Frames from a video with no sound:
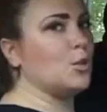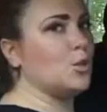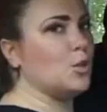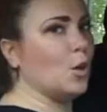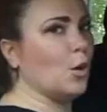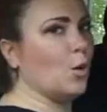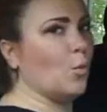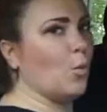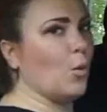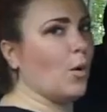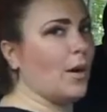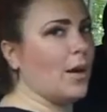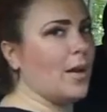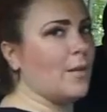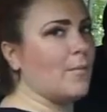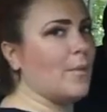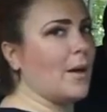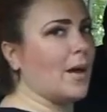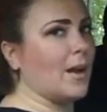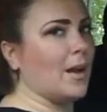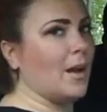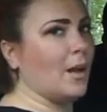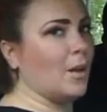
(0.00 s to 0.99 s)
Don't worry
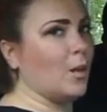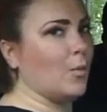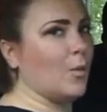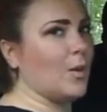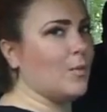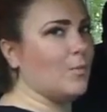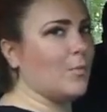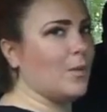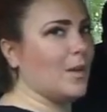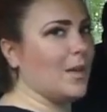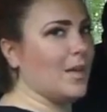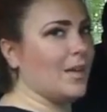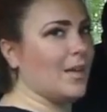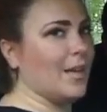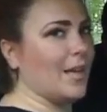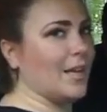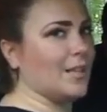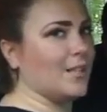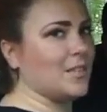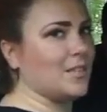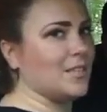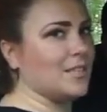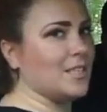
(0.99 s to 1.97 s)
about Halloween being
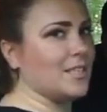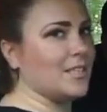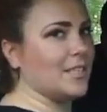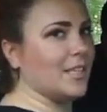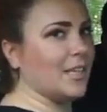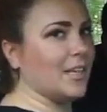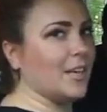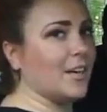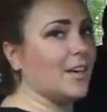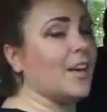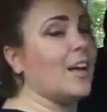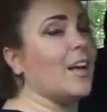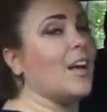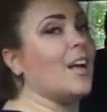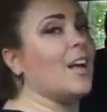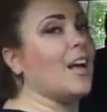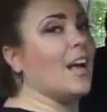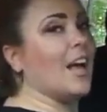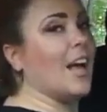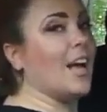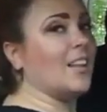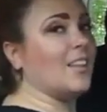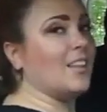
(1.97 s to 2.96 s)
canceled this year.
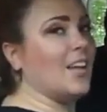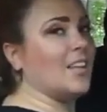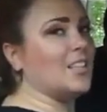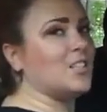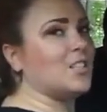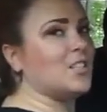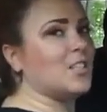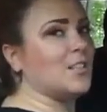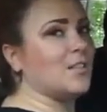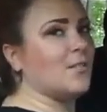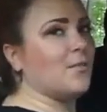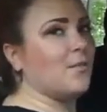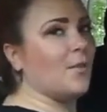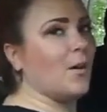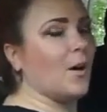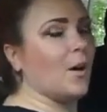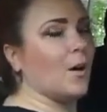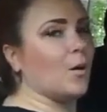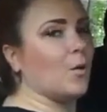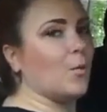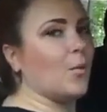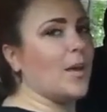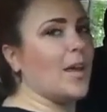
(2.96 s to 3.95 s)
At Legends of the
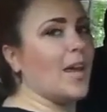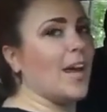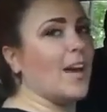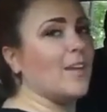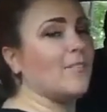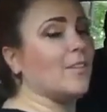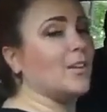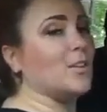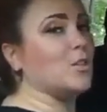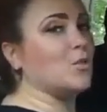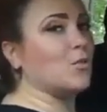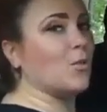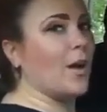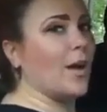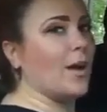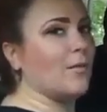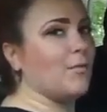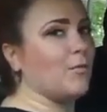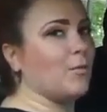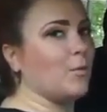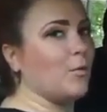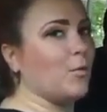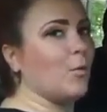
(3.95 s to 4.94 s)
Fog, we have a
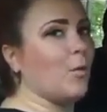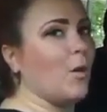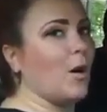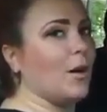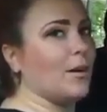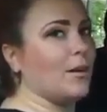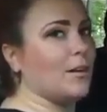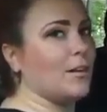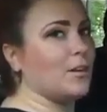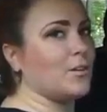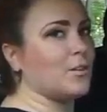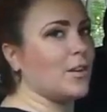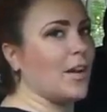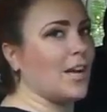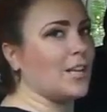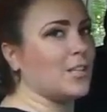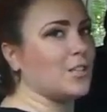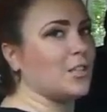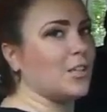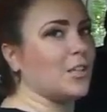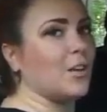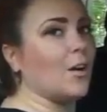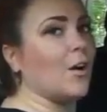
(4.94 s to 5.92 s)
drive through haunted
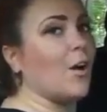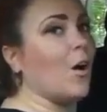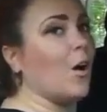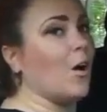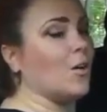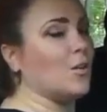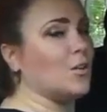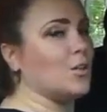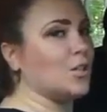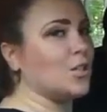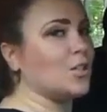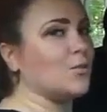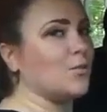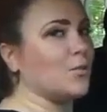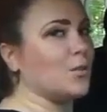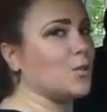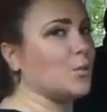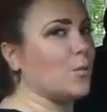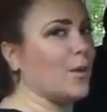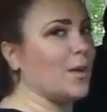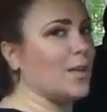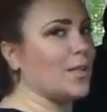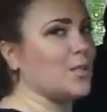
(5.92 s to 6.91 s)
attraction just for
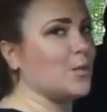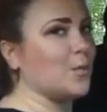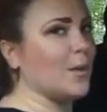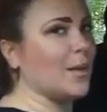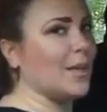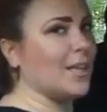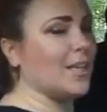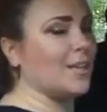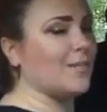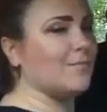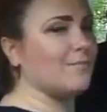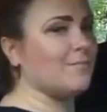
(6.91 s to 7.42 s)
2020.